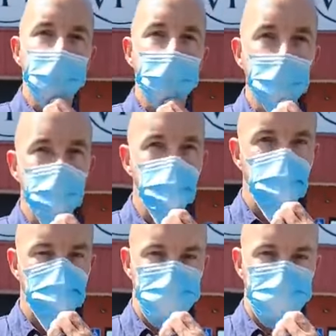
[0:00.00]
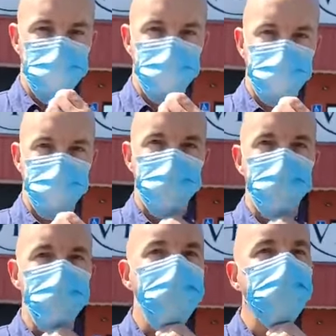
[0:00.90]
And remember, come on
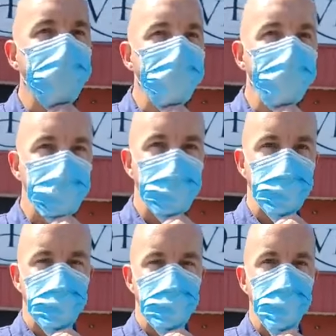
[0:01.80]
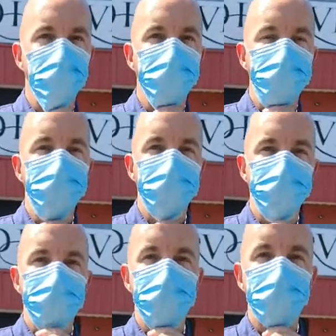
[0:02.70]
in, you can volunteer here.
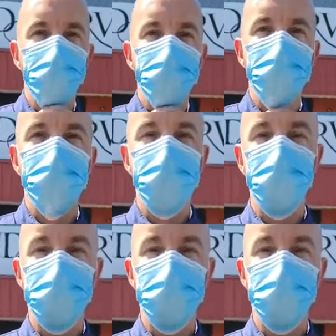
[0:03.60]
We are still accepting